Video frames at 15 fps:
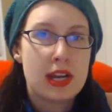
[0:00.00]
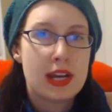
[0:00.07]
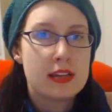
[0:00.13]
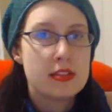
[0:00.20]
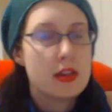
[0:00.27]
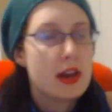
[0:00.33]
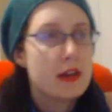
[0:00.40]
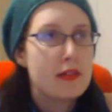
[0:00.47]
and
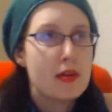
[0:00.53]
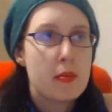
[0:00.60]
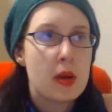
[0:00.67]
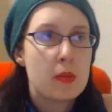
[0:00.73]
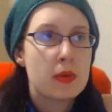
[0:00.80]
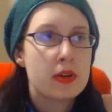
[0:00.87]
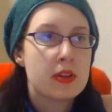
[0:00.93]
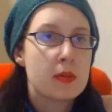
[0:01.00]
I
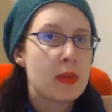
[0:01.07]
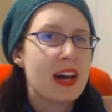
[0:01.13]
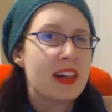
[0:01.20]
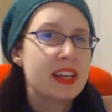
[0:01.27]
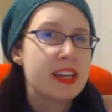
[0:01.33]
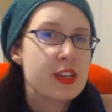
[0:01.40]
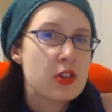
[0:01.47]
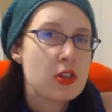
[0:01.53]
remembered the
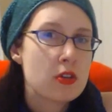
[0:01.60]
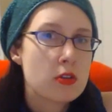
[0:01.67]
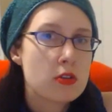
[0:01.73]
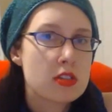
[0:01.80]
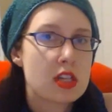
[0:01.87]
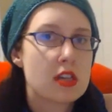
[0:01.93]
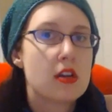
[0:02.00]
Ballet Shoes